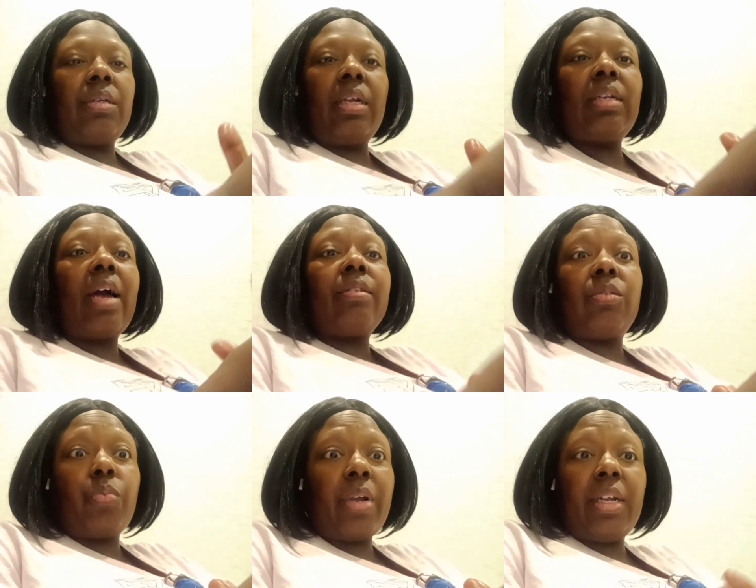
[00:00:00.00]
And I'll
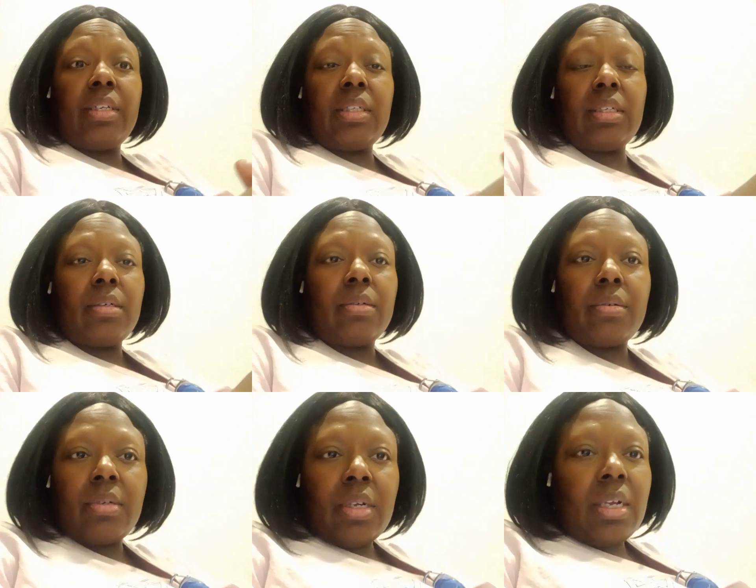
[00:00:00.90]
just wait
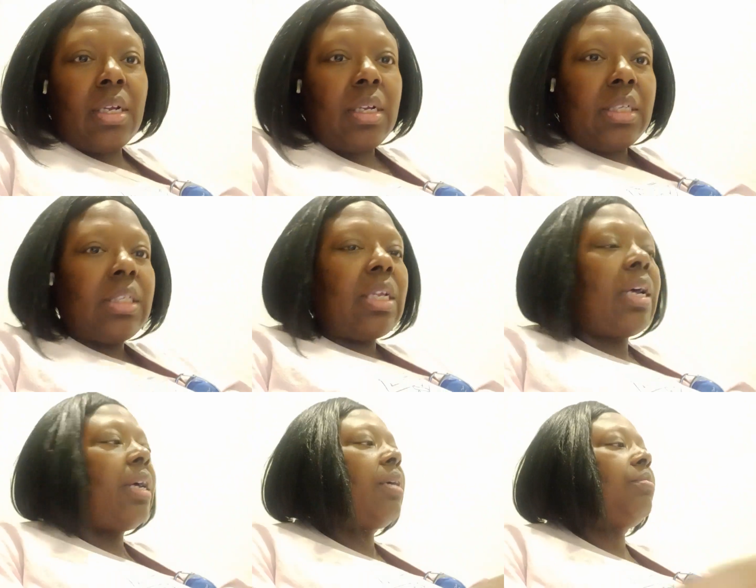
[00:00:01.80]
until it's
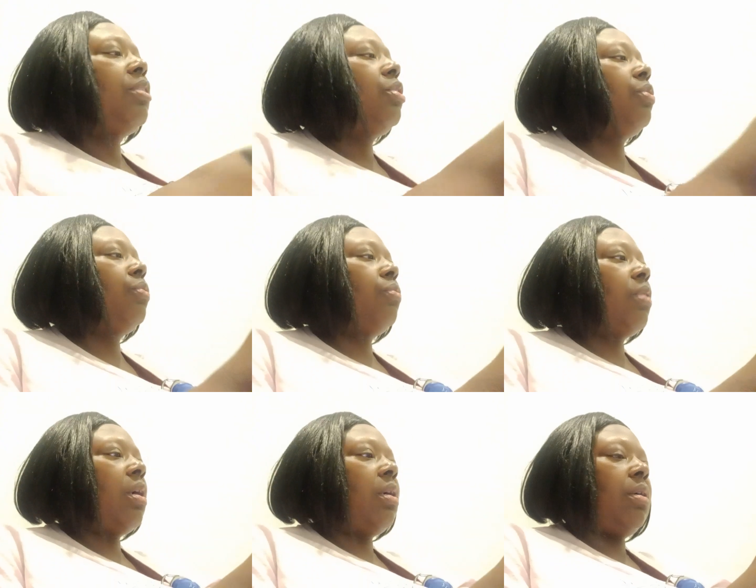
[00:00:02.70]
time to
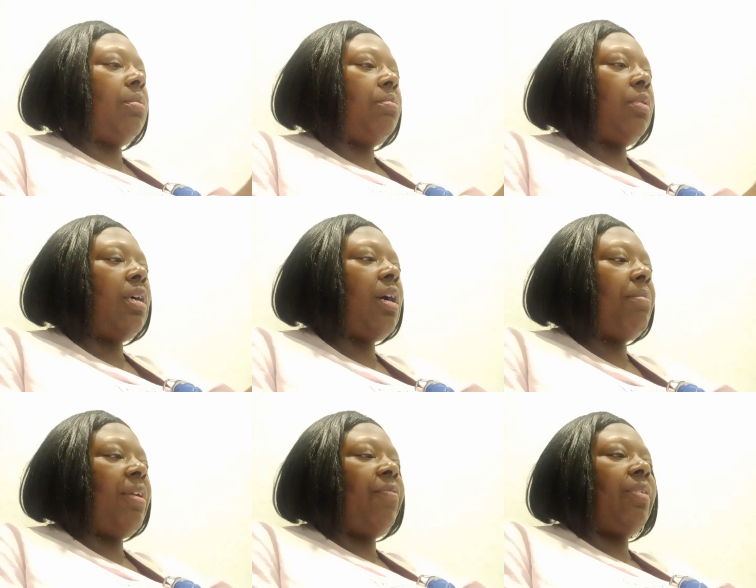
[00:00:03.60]
um,
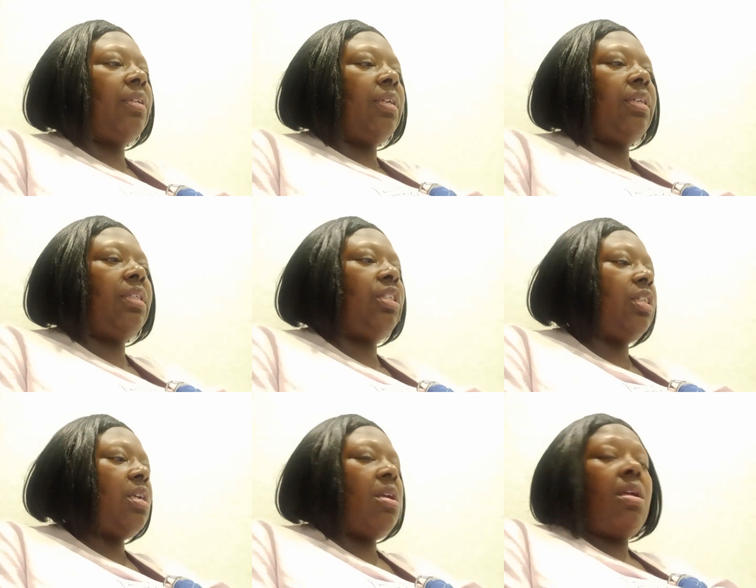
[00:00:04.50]
come in for lunch
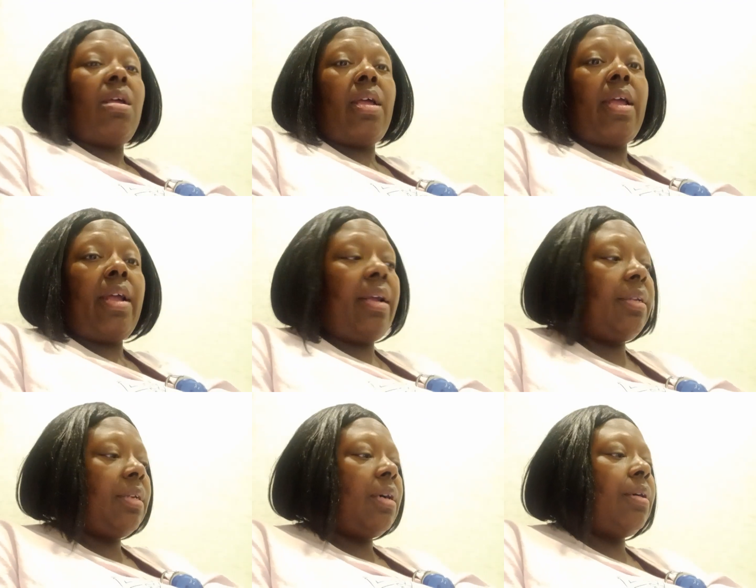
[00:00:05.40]

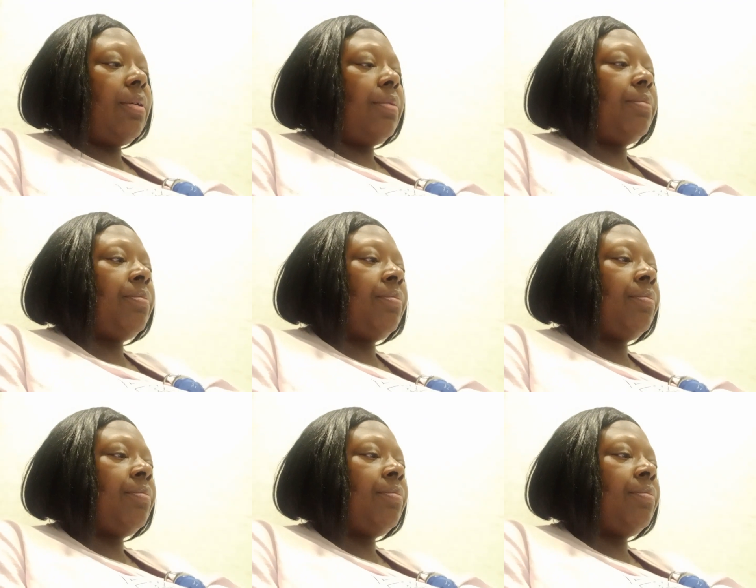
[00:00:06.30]
and um,